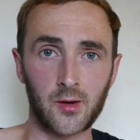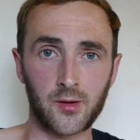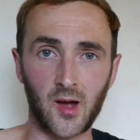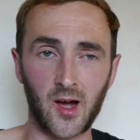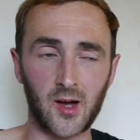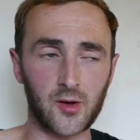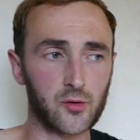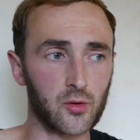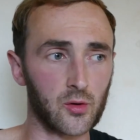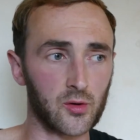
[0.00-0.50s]

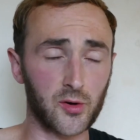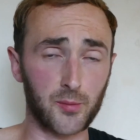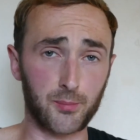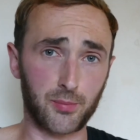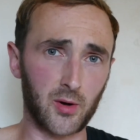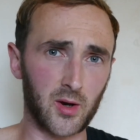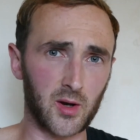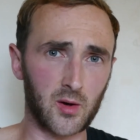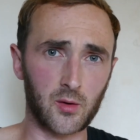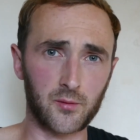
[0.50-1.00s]
Tight trucks are
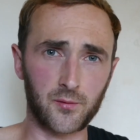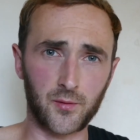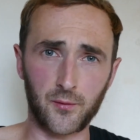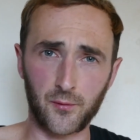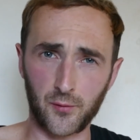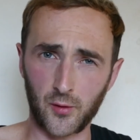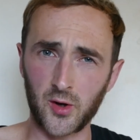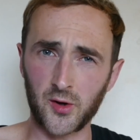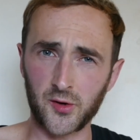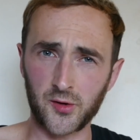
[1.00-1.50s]
pretty good for
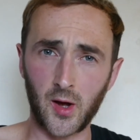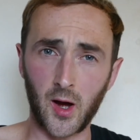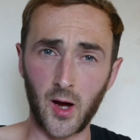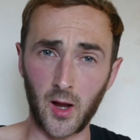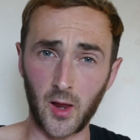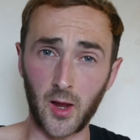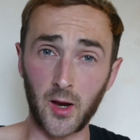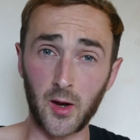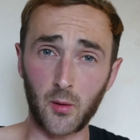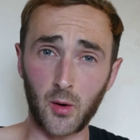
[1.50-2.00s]

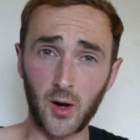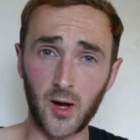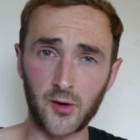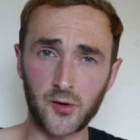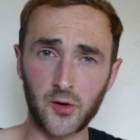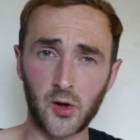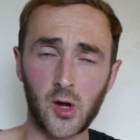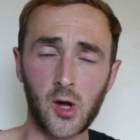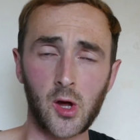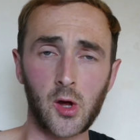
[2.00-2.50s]
freestyle
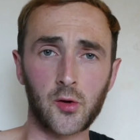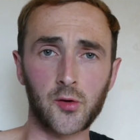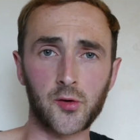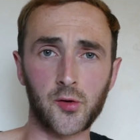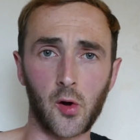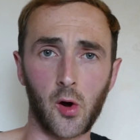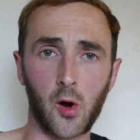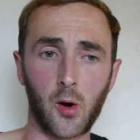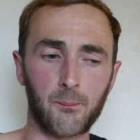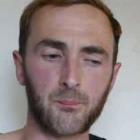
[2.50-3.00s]
anyways,
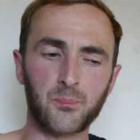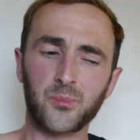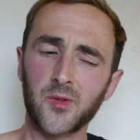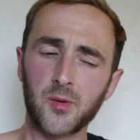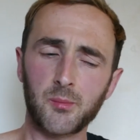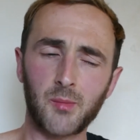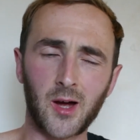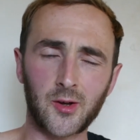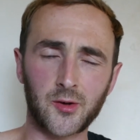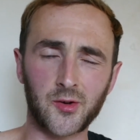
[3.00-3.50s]
so
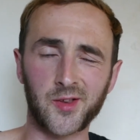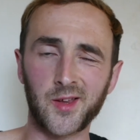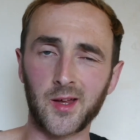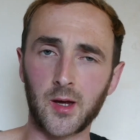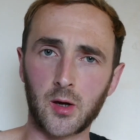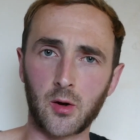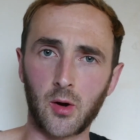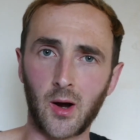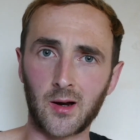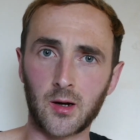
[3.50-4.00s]
you might just need
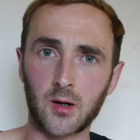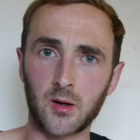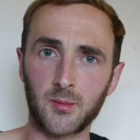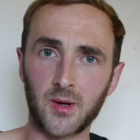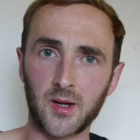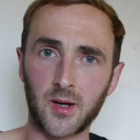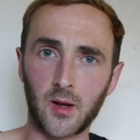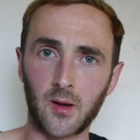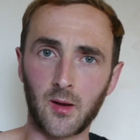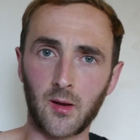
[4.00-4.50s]
to crank them
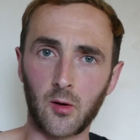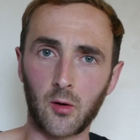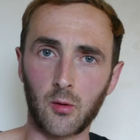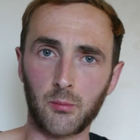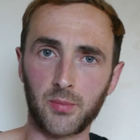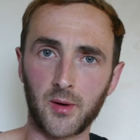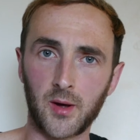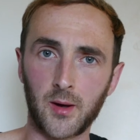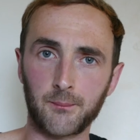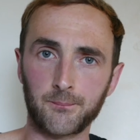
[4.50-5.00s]
in a little
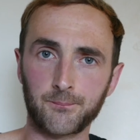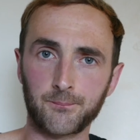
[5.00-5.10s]
bit.